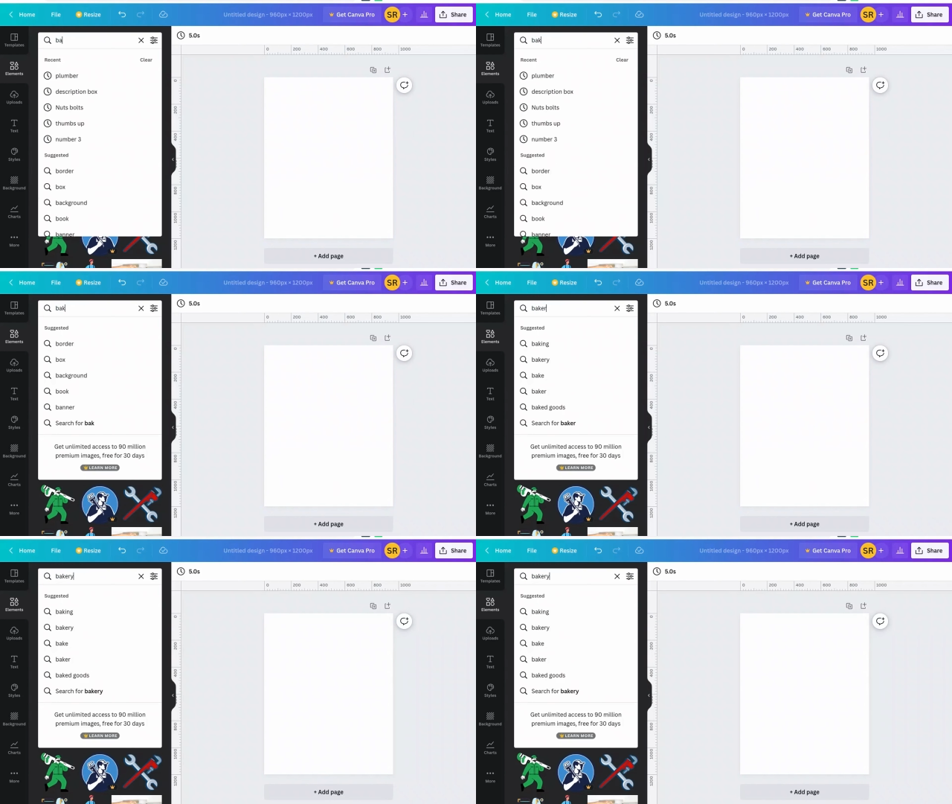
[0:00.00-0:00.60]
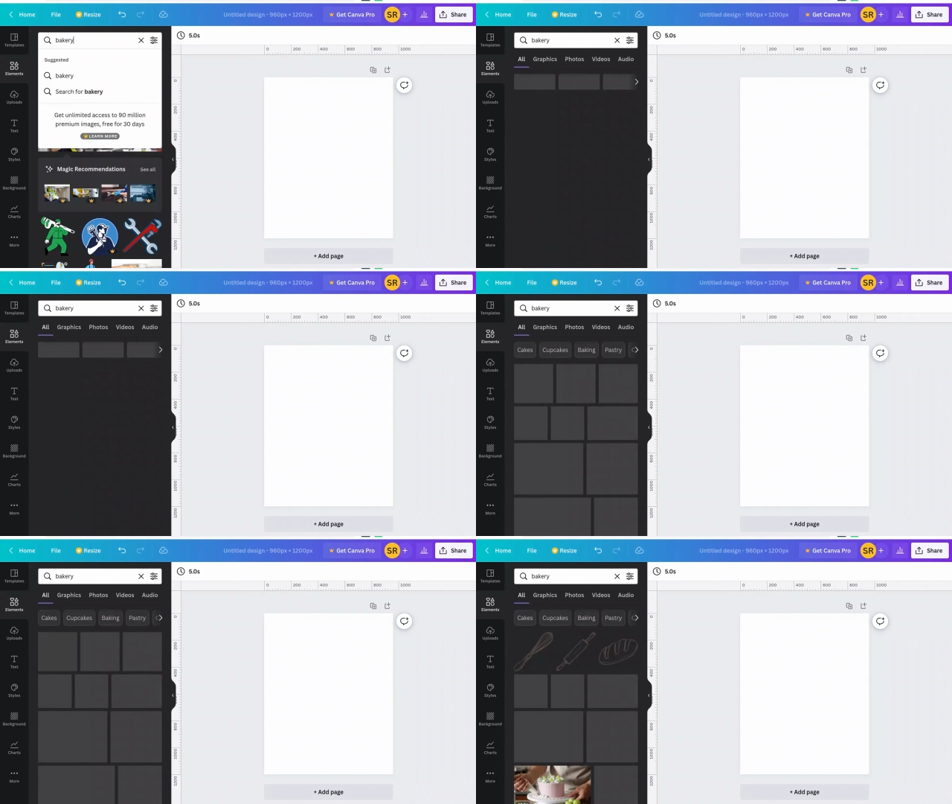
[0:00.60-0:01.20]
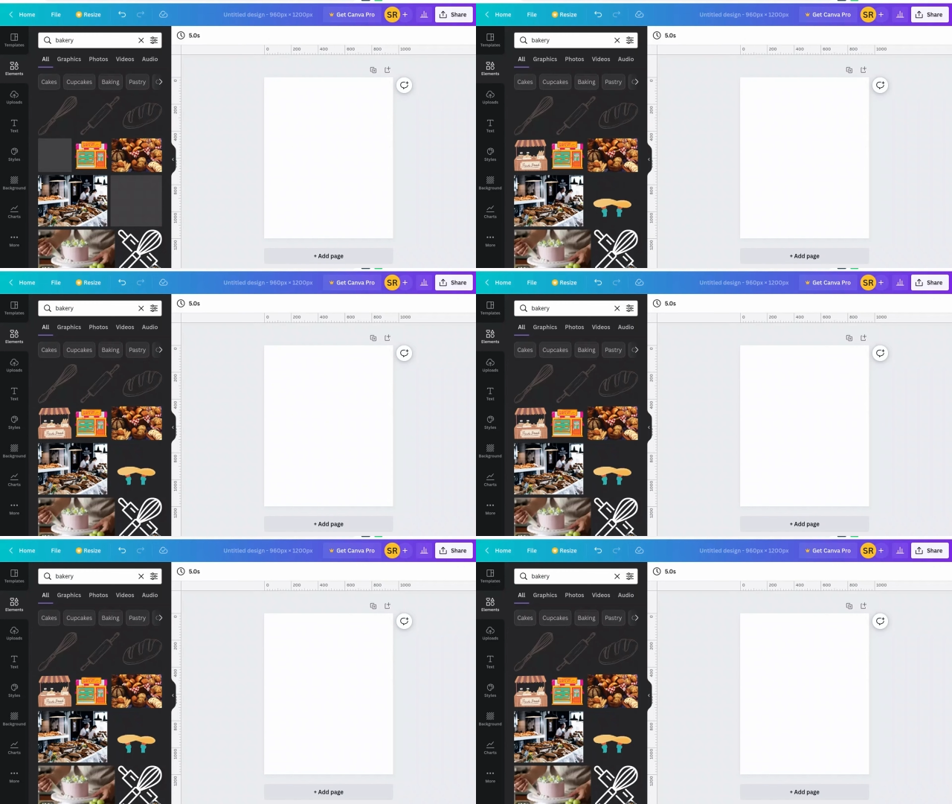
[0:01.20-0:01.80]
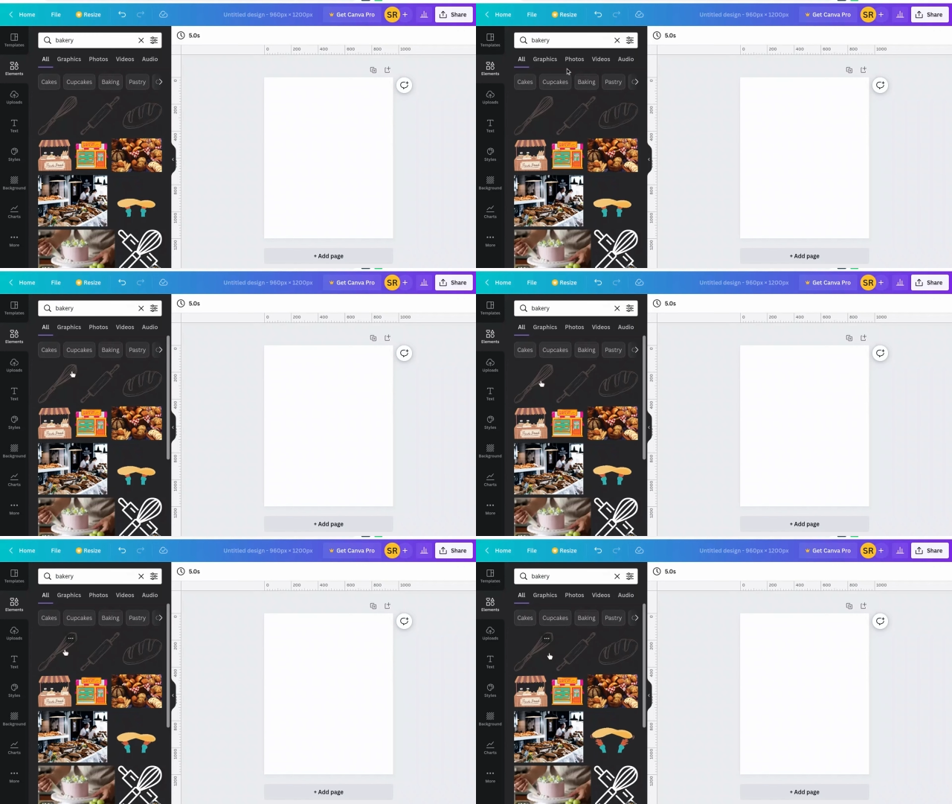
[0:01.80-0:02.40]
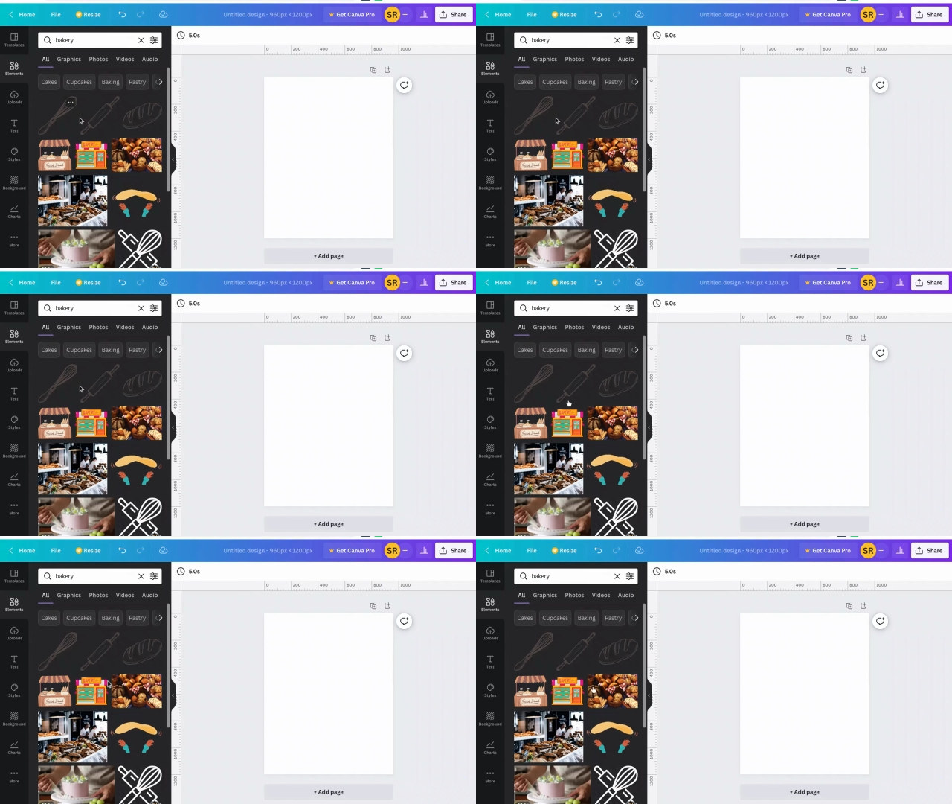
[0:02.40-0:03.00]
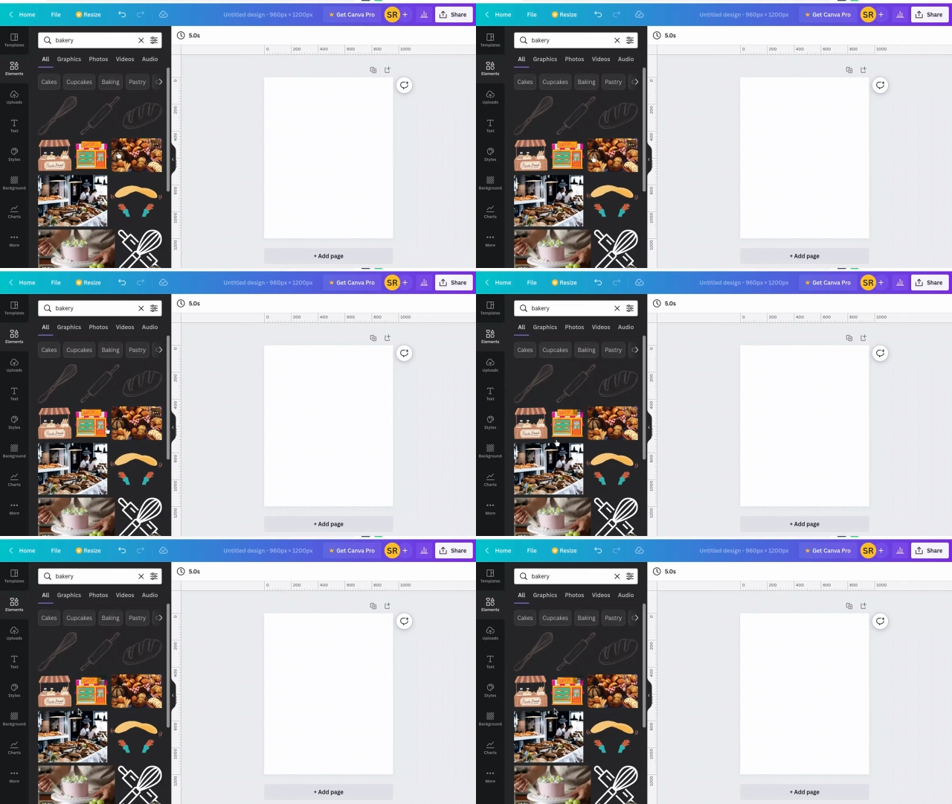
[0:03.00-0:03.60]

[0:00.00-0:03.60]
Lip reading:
[unreadable: no face in view]